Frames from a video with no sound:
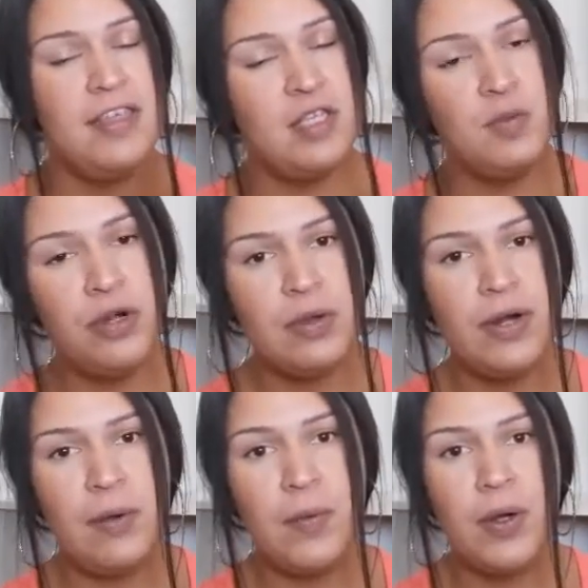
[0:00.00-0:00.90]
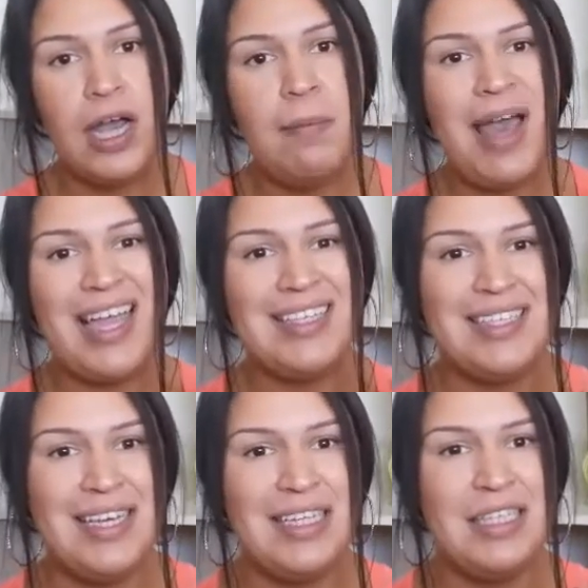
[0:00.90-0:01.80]
This morning when I woke up, I
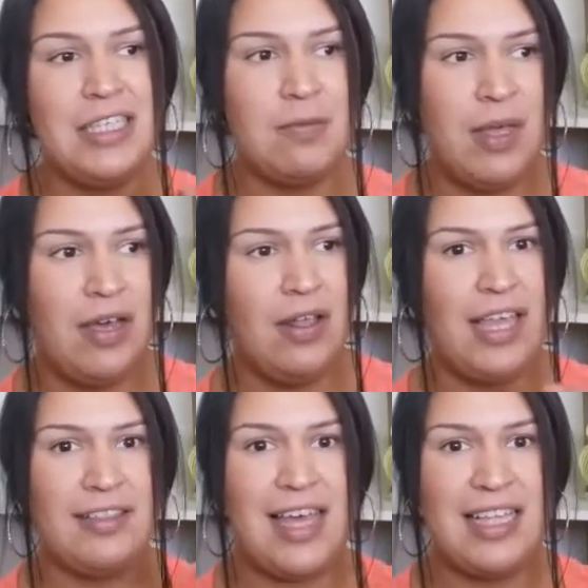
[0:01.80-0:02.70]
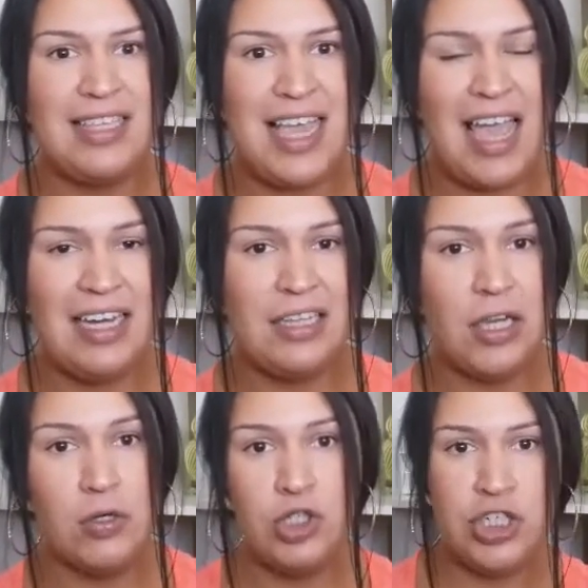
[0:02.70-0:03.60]
did smell like that tanning
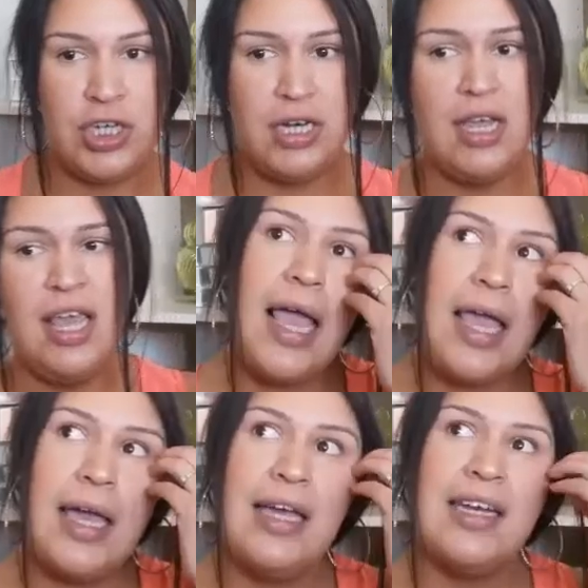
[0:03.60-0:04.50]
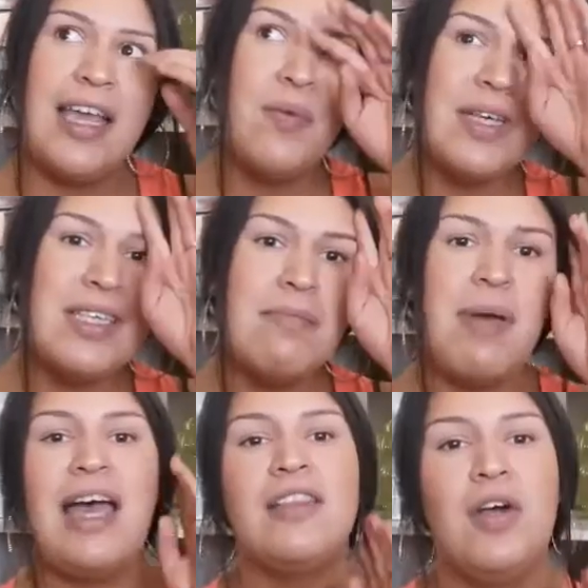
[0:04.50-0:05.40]
lotion and it wasn't
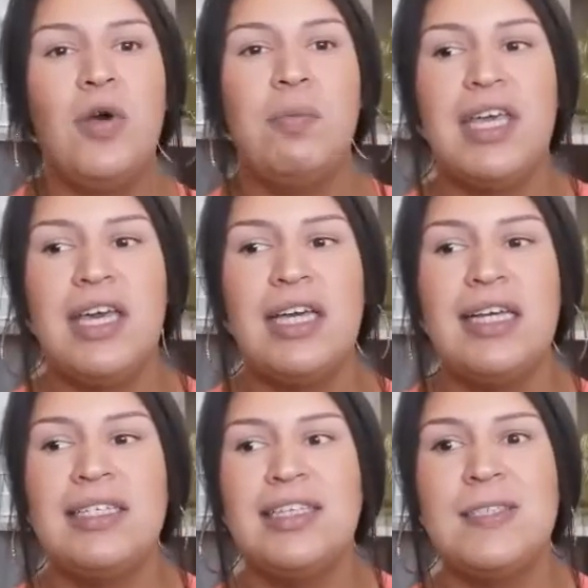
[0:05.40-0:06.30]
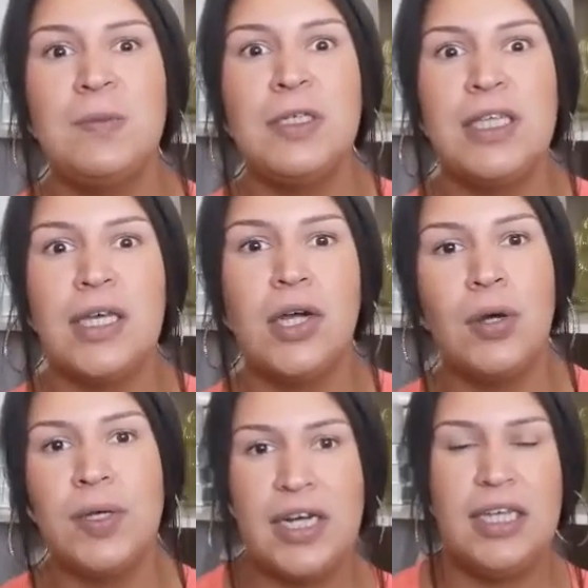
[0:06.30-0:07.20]
bad though because it smells like
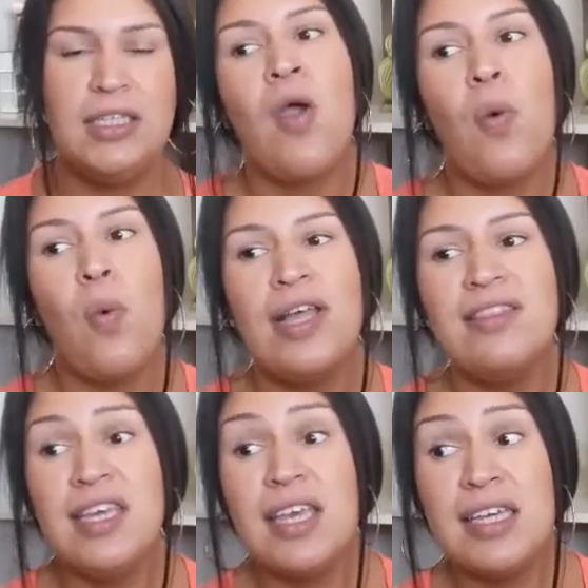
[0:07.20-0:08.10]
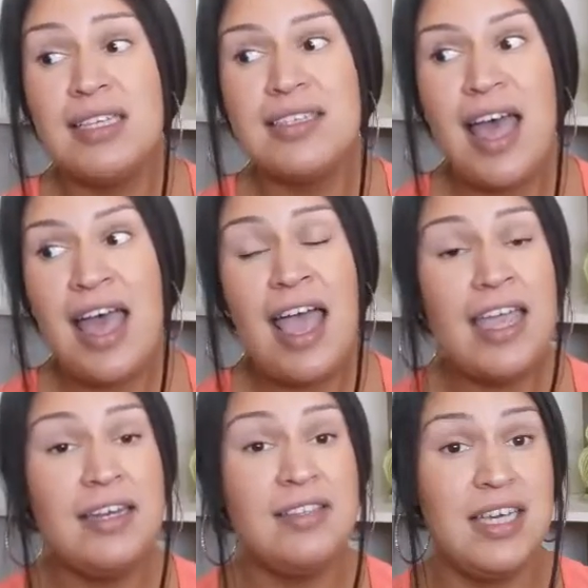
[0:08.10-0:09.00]
coconut. One thing is that
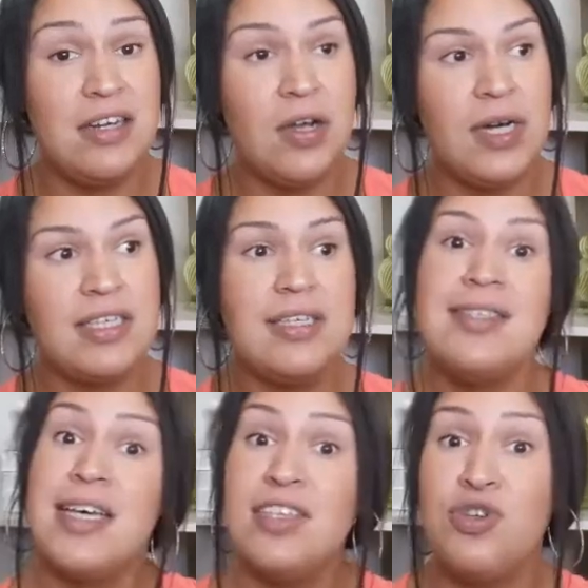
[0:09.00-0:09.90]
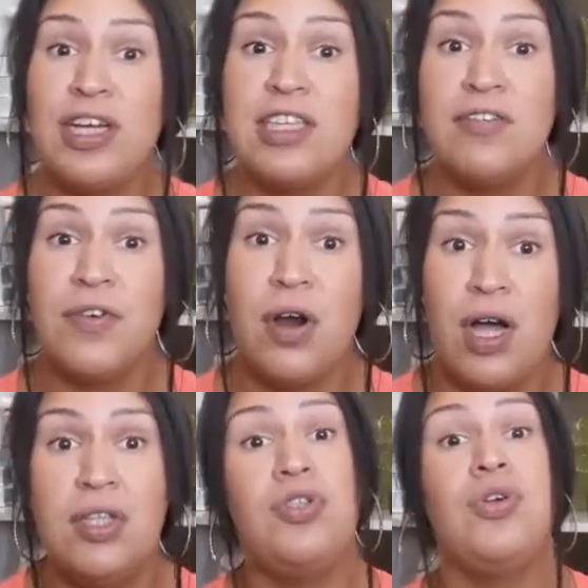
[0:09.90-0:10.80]
I did notice it does transfer
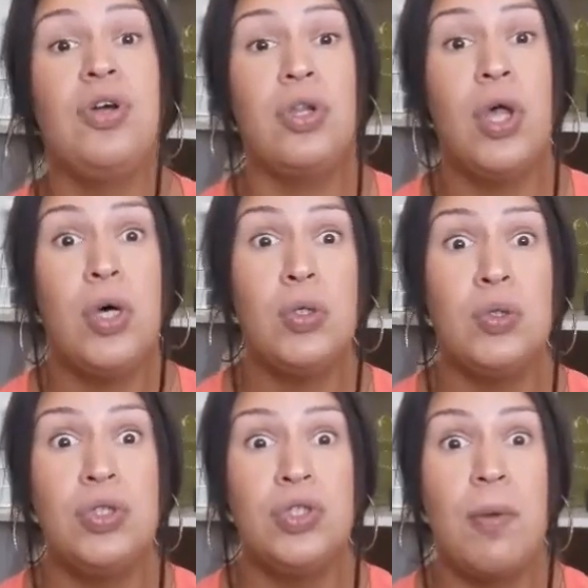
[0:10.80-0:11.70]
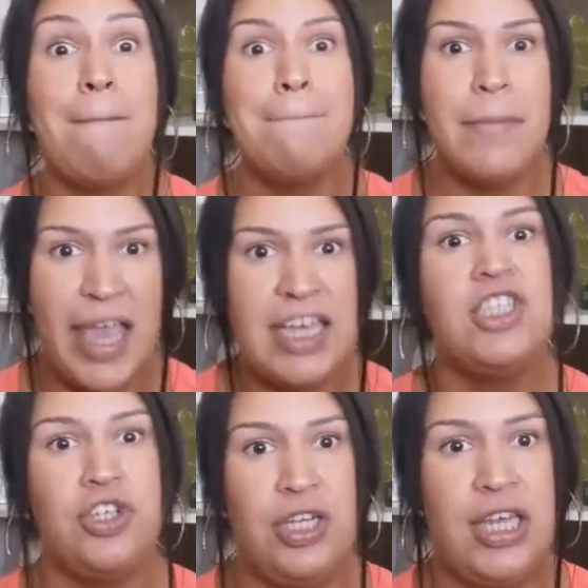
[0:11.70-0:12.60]
onto clothes
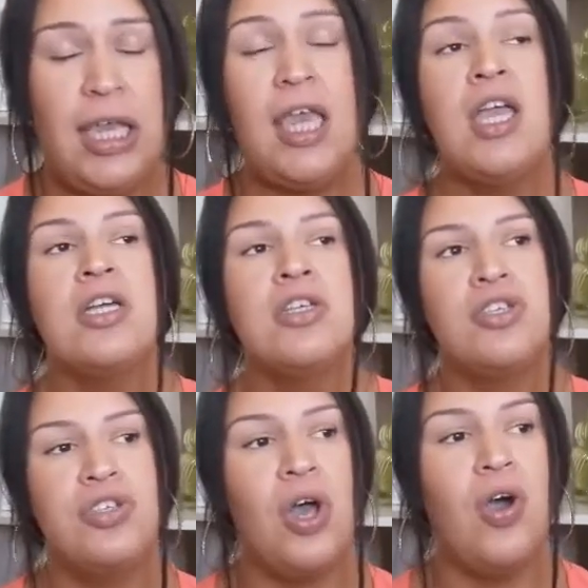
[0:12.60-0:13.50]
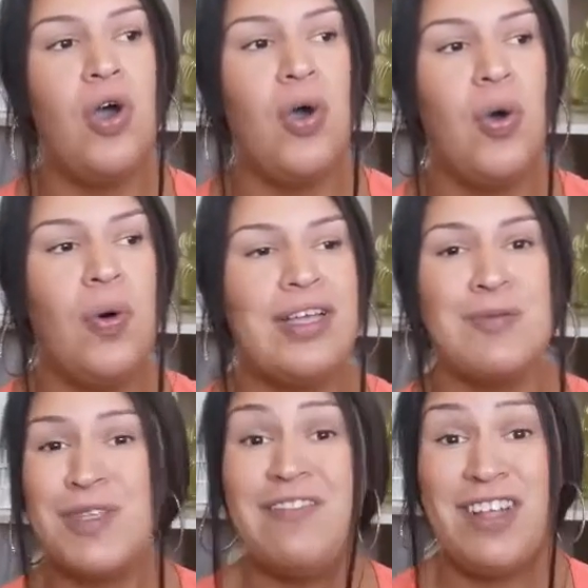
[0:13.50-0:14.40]
majorly. So
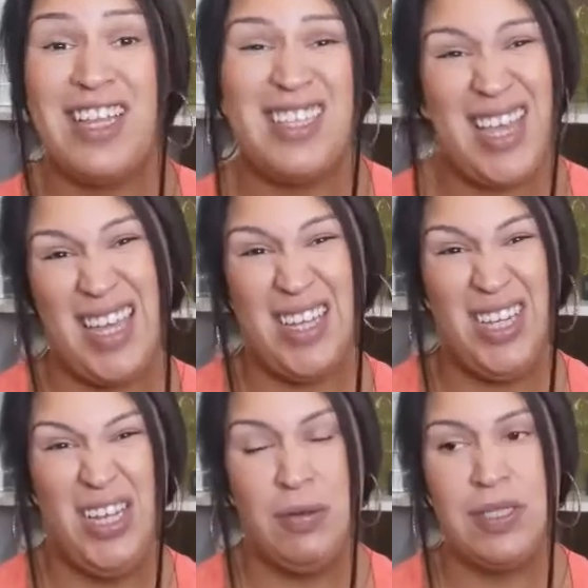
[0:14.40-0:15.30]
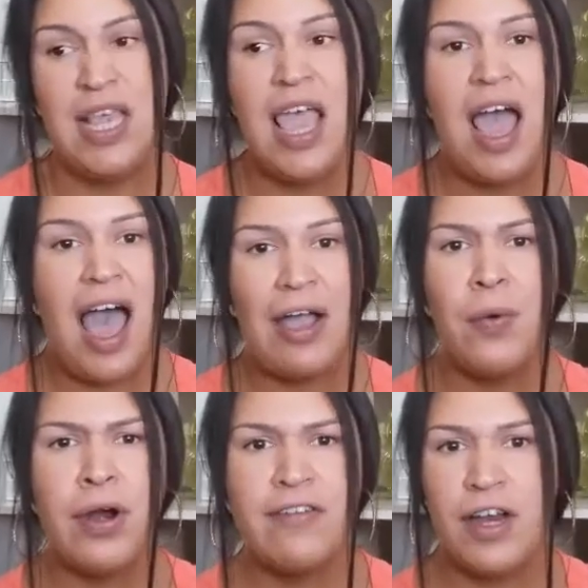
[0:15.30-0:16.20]
specifically tight clothes. I
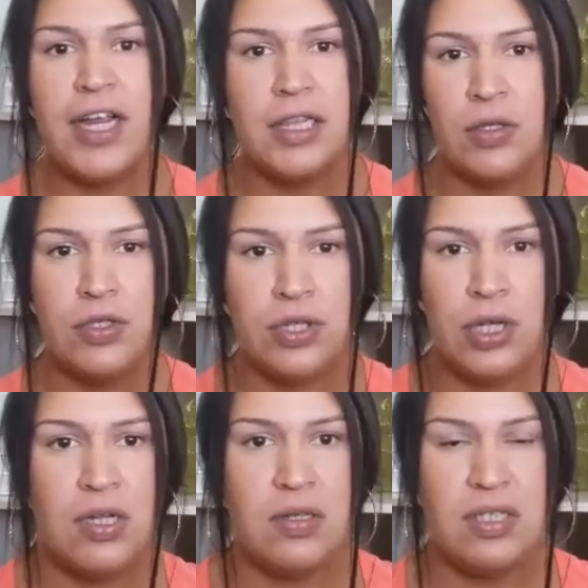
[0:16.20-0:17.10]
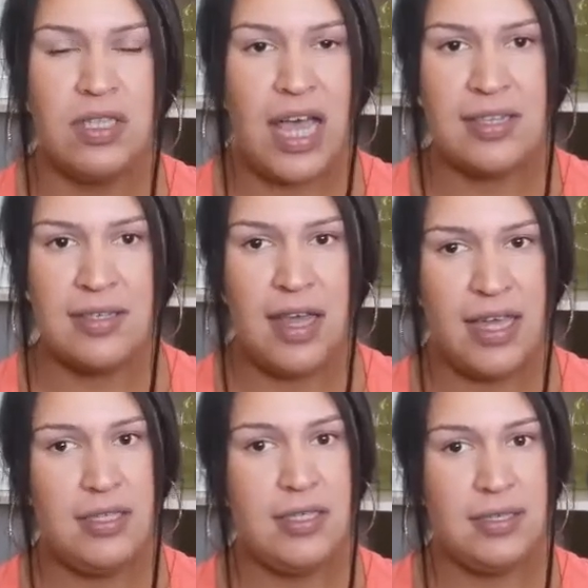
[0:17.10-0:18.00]
wore very loose clothes last
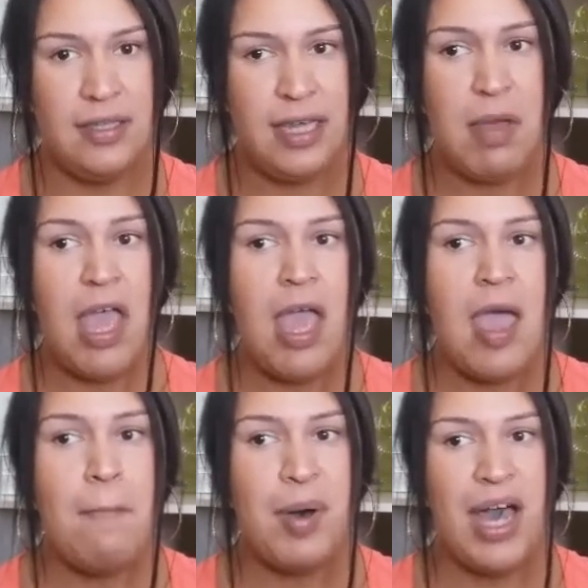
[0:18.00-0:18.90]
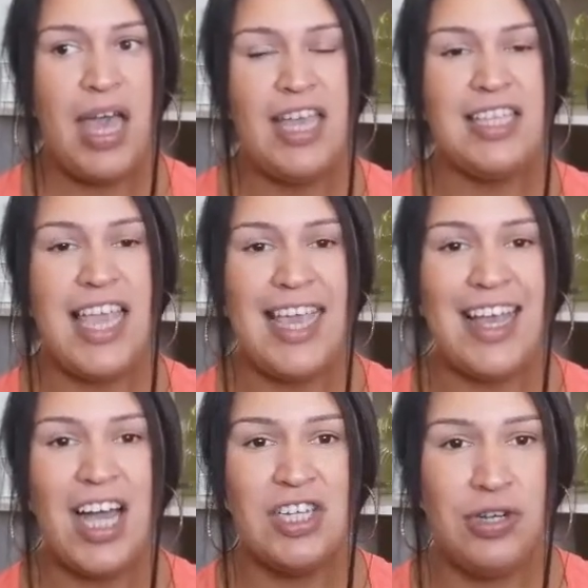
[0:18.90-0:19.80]
night to sleep, but it
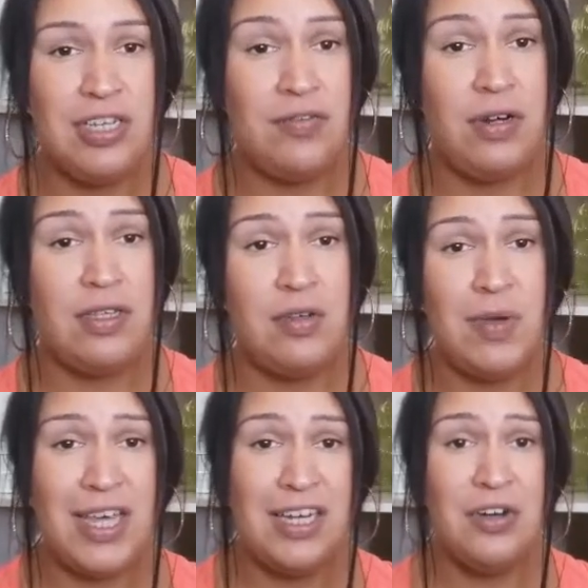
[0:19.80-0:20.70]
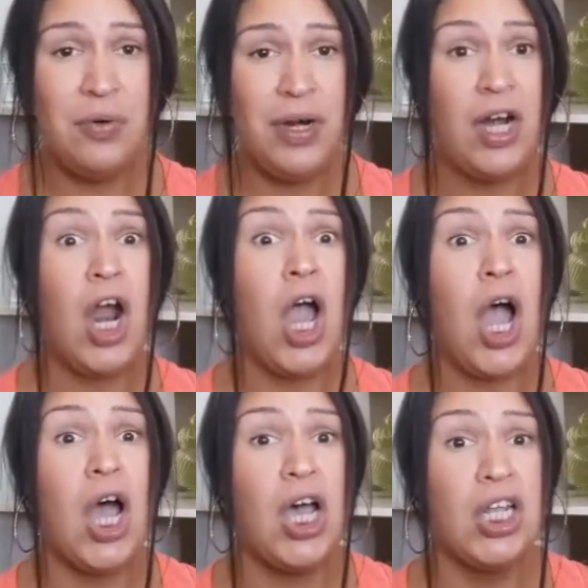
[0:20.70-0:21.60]
got transferred onto my underwear
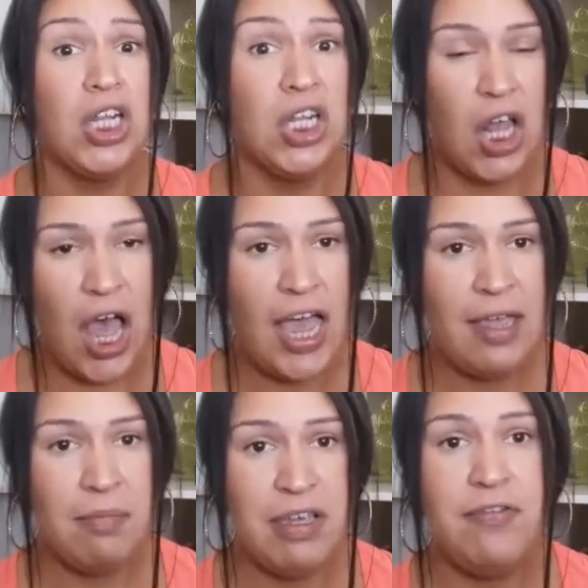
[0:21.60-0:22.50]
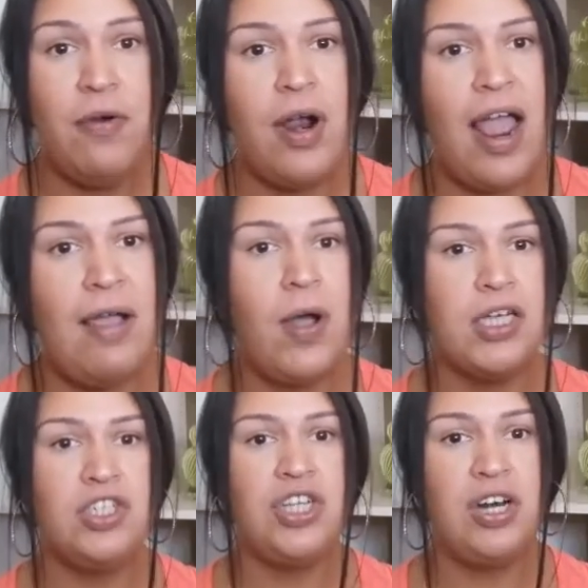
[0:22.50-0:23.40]
a lot before I
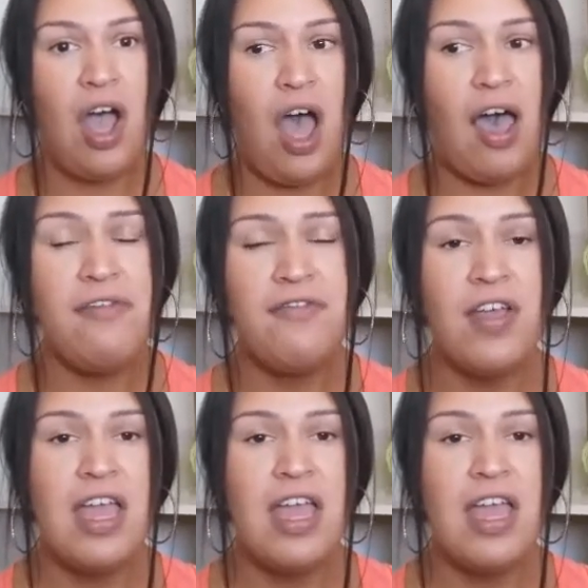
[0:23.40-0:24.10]
washed it off.